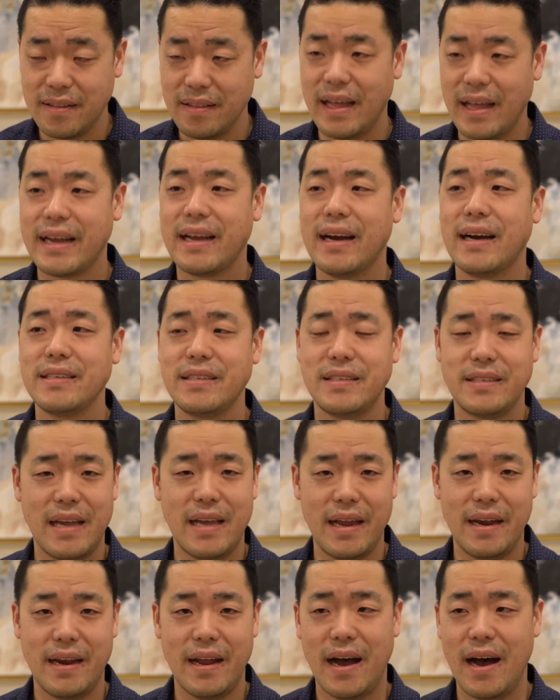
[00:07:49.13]
Like I
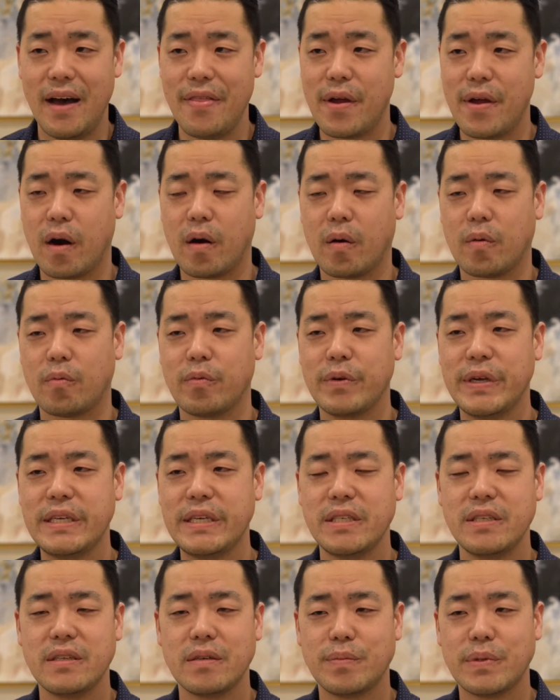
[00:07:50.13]
said, uh, there are
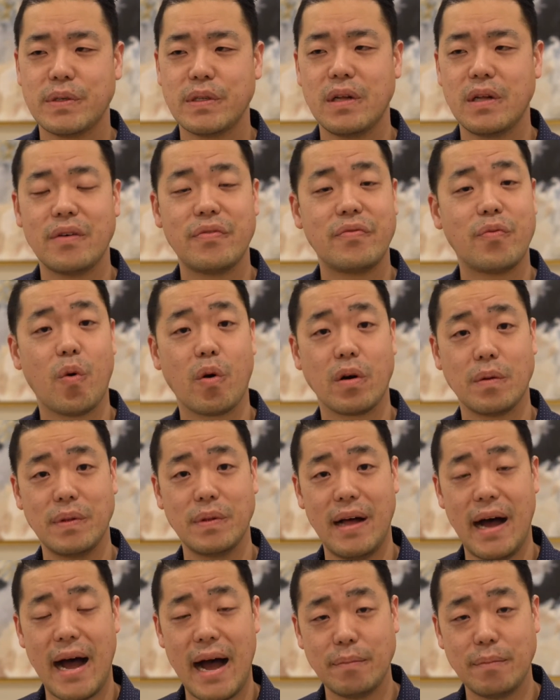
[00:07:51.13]
reasonable,
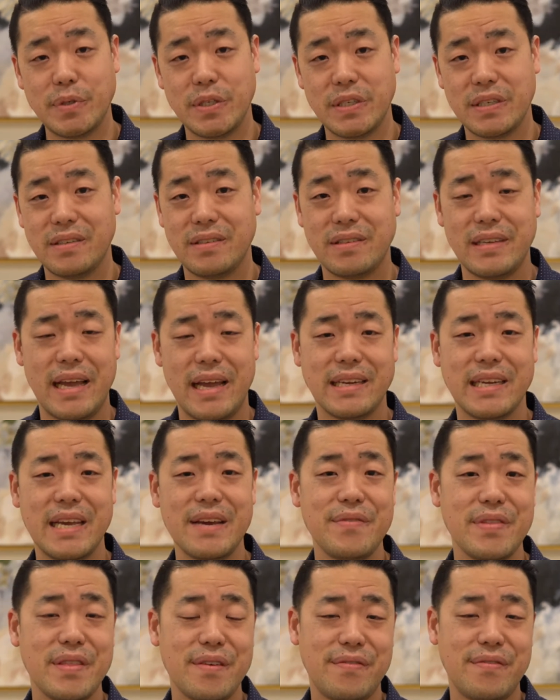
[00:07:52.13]
affordable options, and
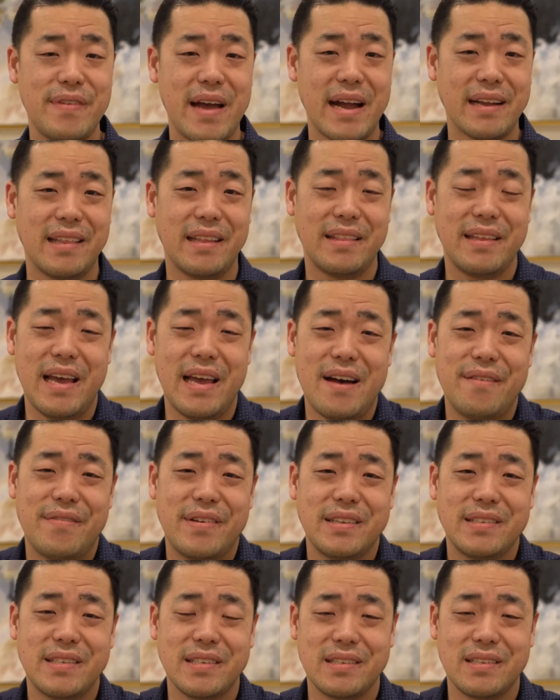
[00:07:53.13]
given the fact that the
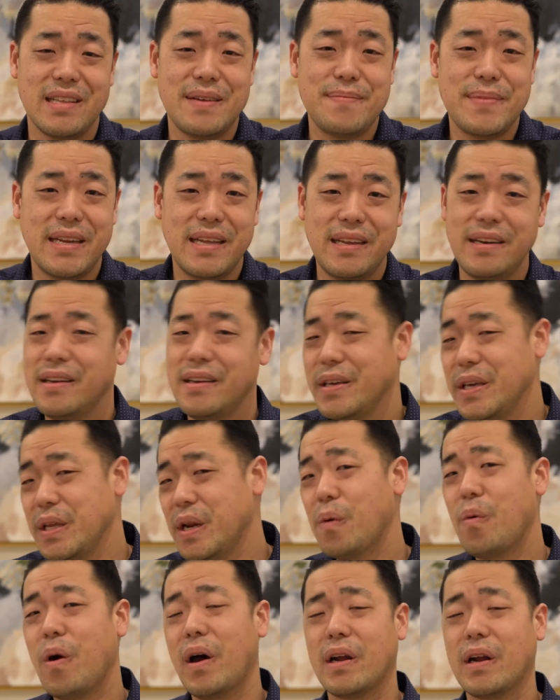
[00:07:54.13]
evidence is limited, you
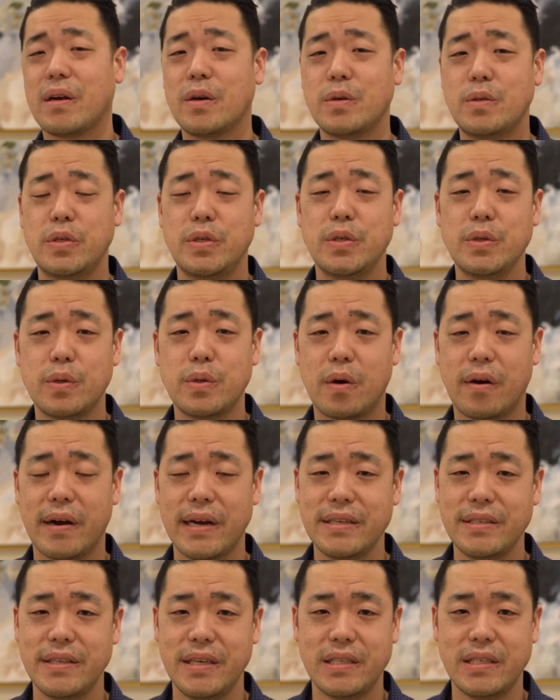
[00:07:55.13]
don't wanna go too
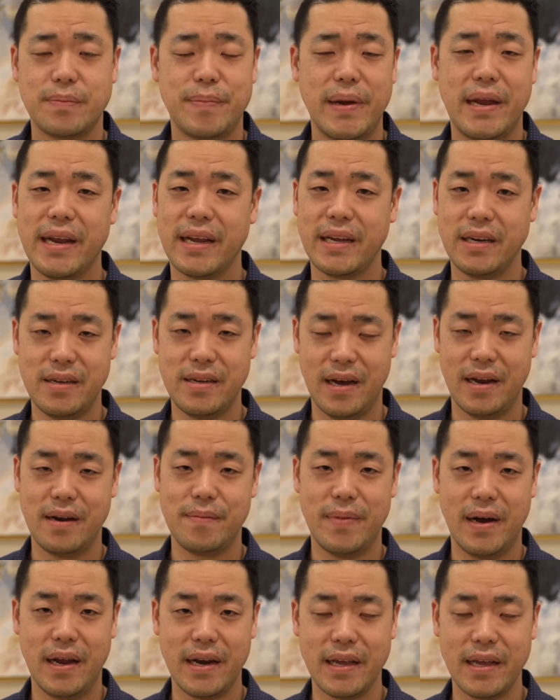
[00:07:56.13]
crazy spending a ton of
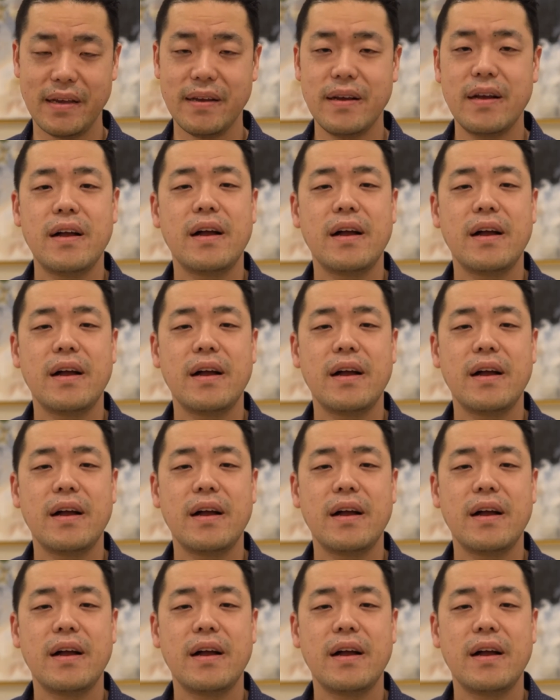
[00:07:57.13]
money.